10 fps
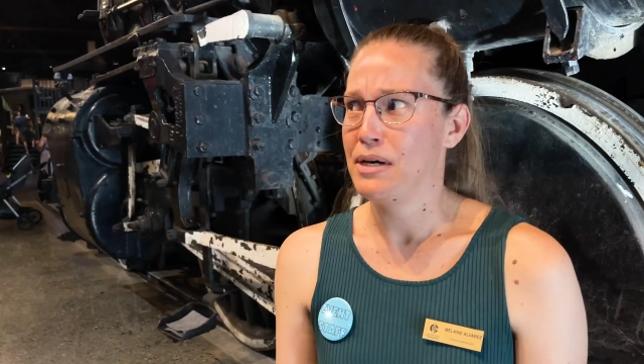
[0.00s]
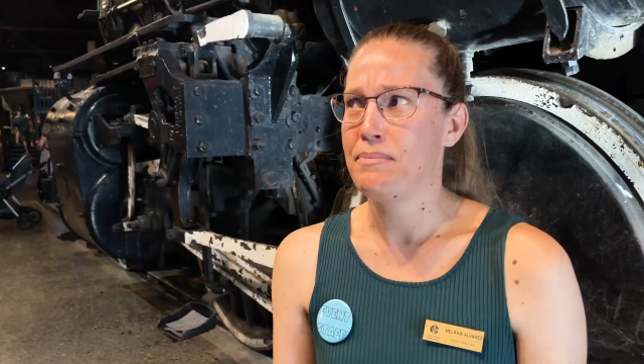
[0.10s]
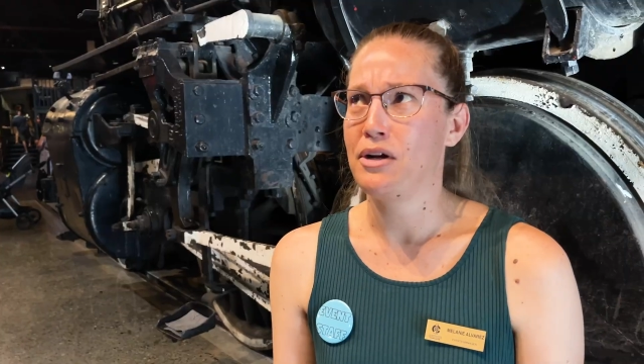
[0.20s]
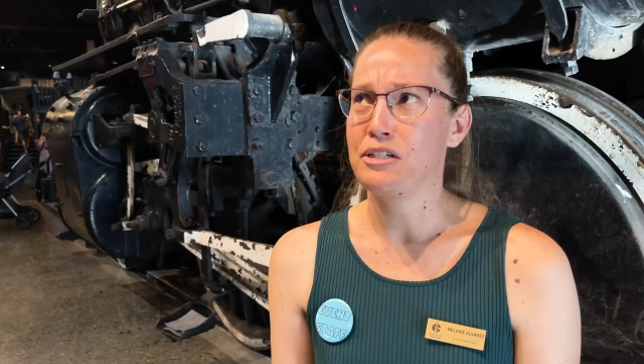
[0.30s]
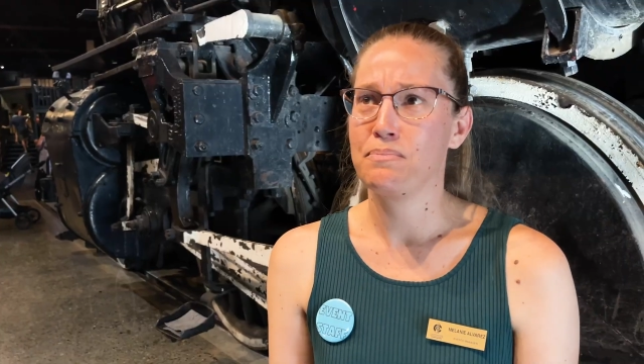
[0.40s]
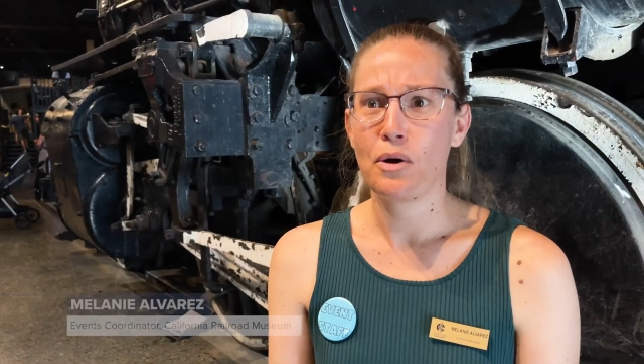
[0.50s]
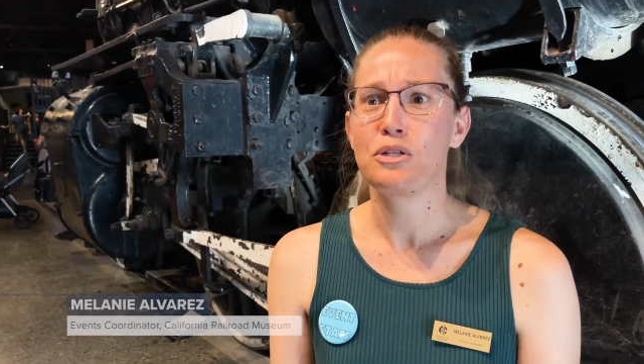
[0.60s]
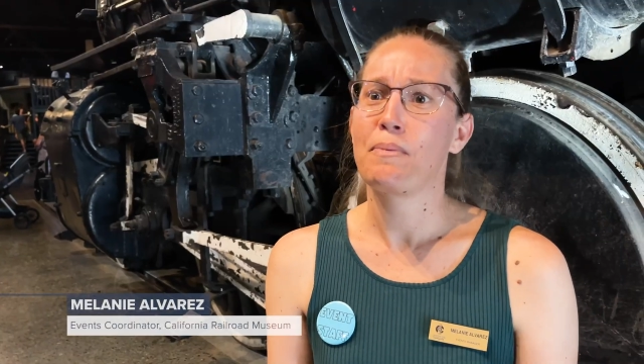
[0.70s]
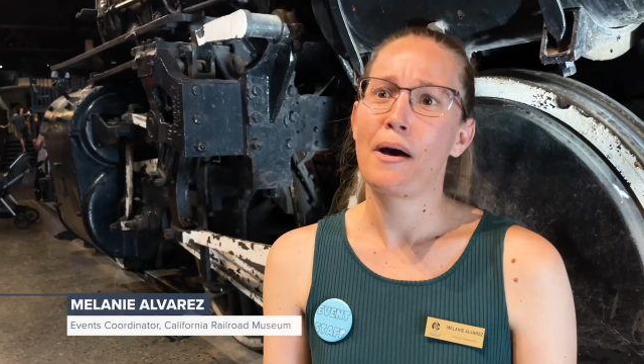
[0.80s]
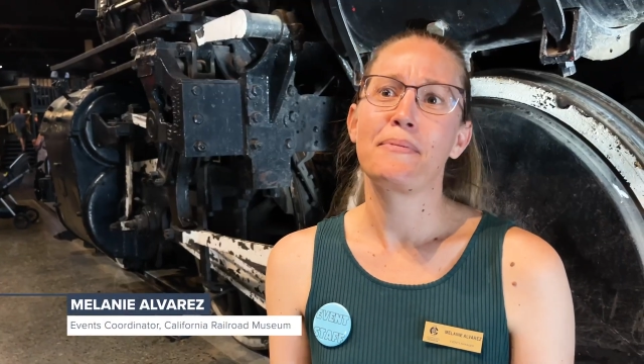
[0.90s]
pretty much
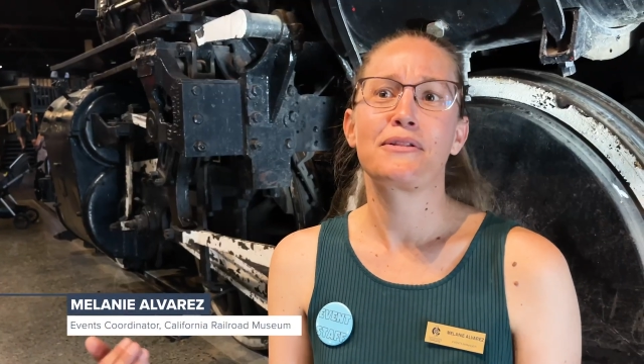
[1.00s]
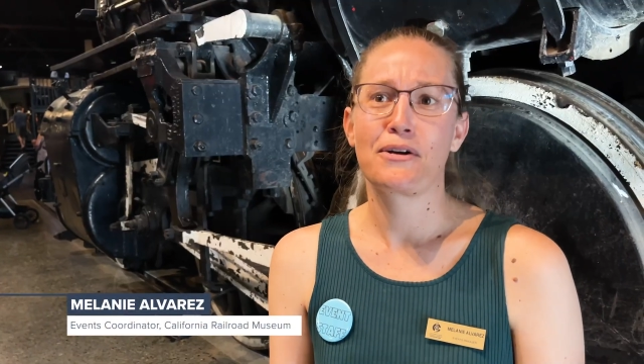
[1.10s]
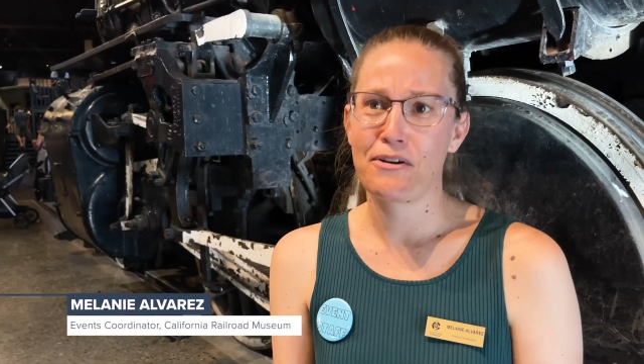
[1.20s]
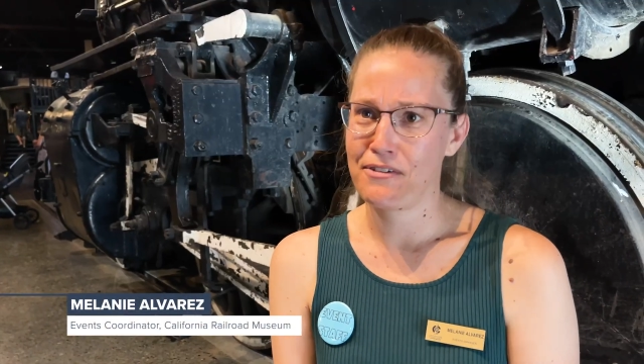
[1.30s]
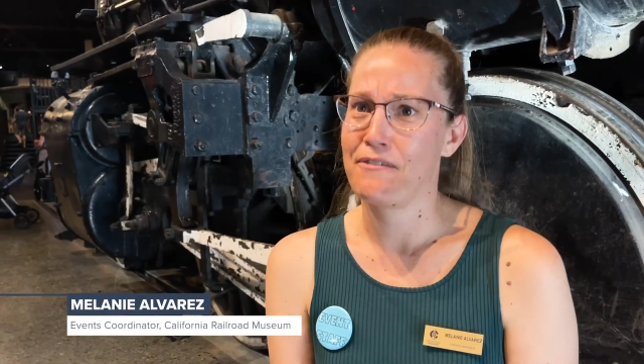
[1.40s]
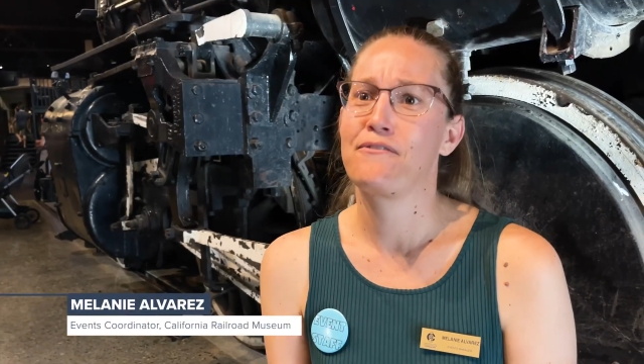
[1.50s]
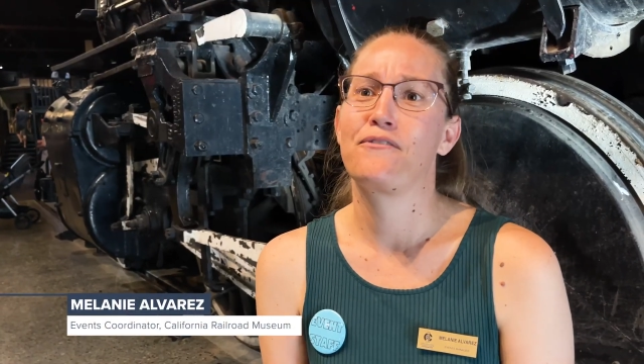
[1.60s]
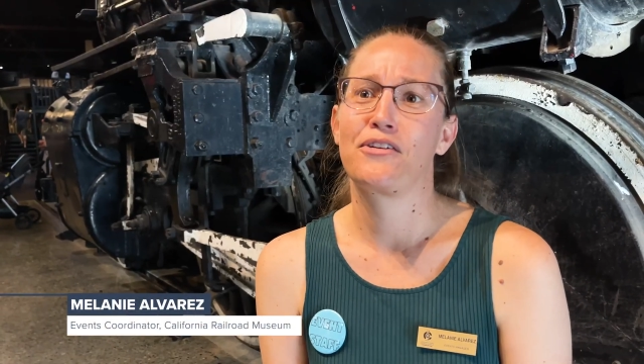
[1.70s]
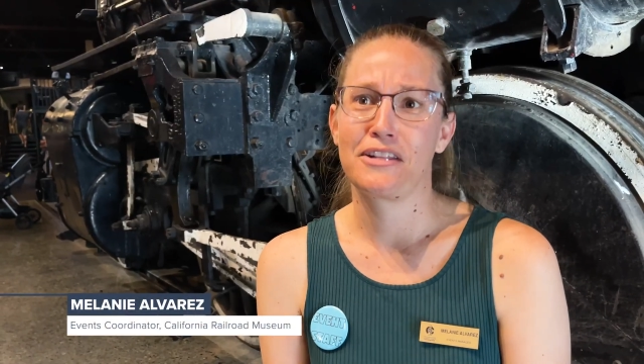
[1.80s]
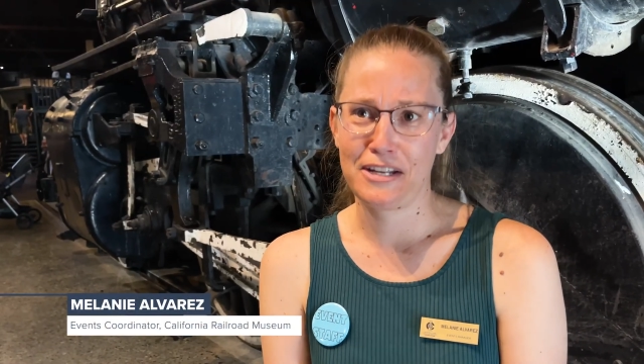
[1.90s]
most popular event
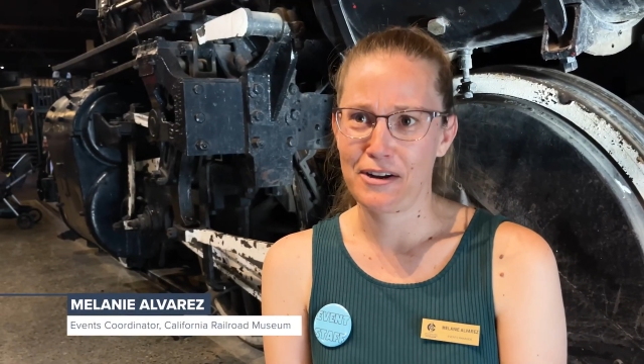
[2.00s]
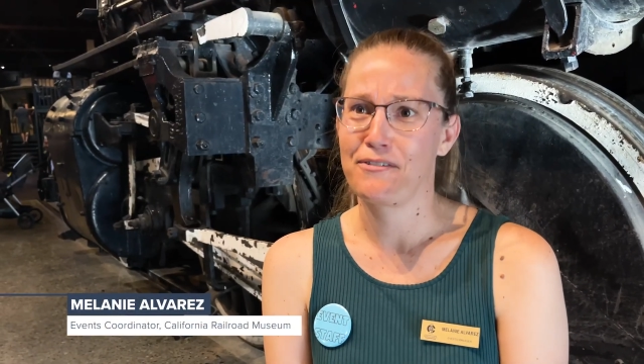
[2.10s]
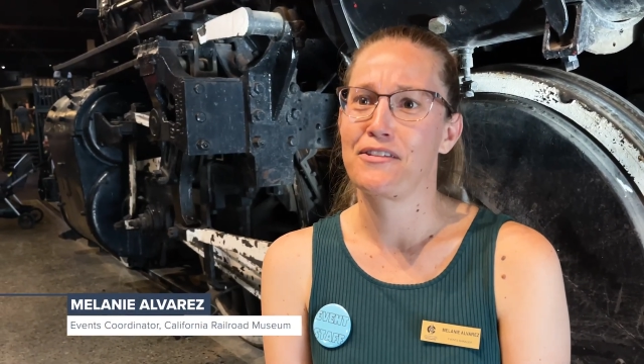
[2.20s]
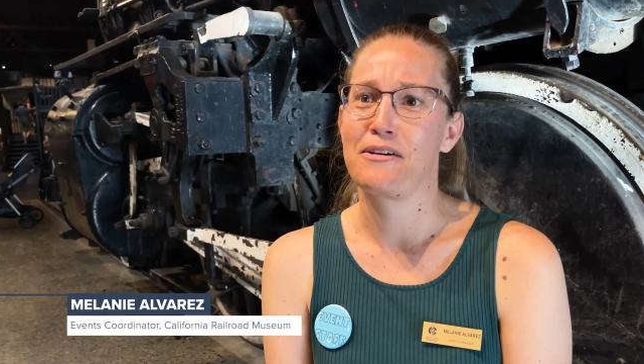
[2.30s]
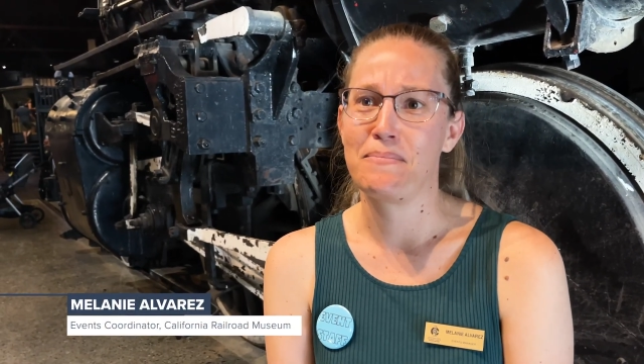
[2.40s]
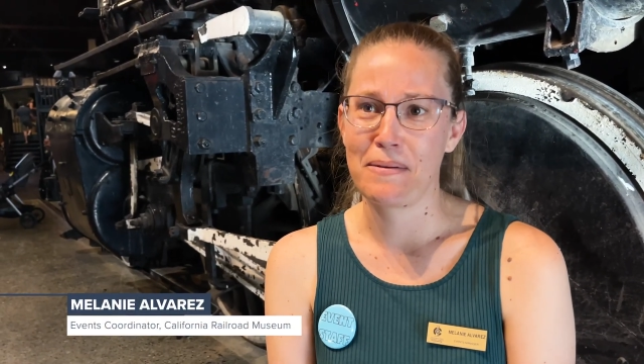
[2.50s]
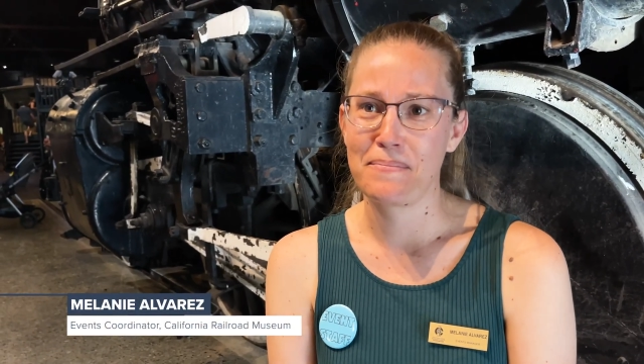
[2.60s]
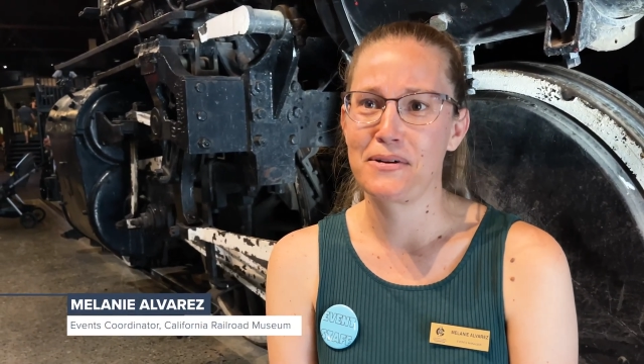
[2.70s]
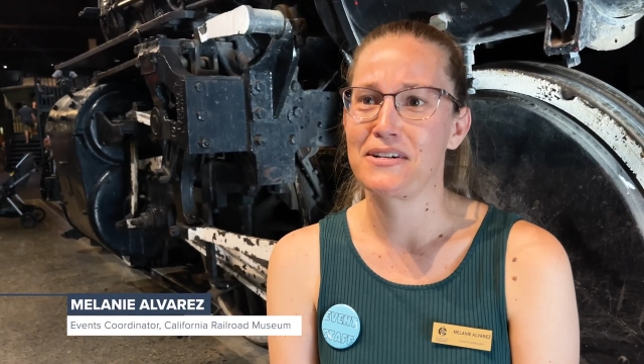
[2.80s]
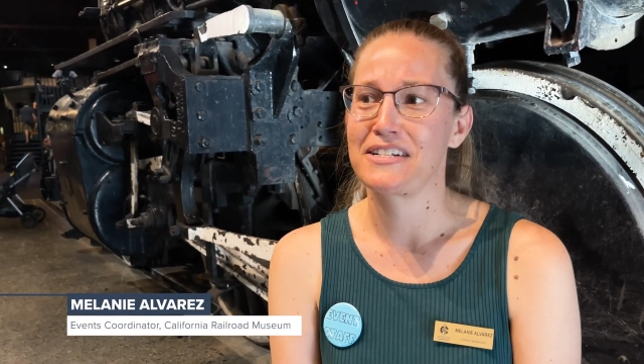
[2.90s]
for the year for the
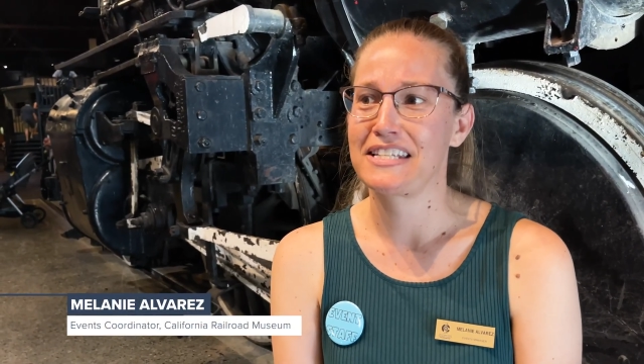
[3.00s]
members.